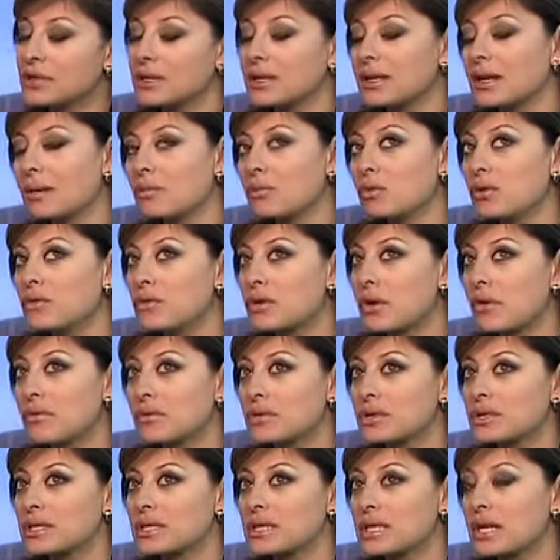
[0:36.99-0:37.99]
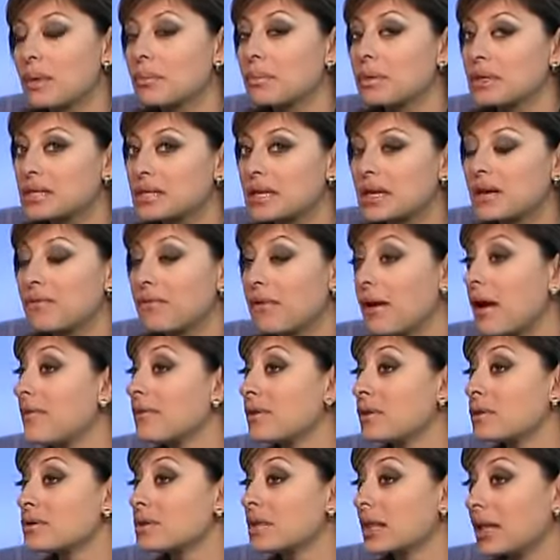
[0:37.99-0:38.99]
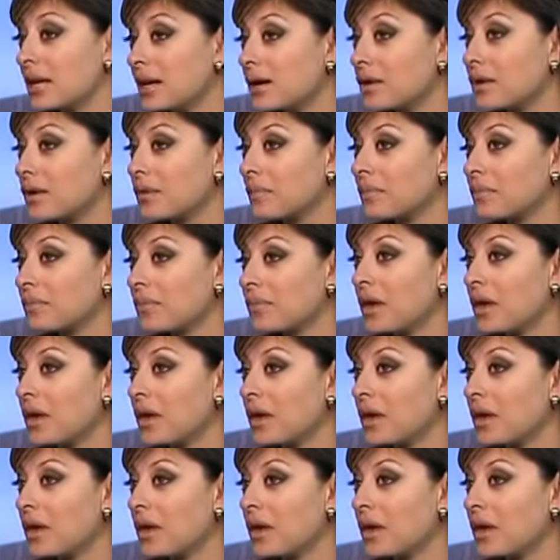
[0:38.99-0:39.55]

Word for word: and I moved over to CNBC five years later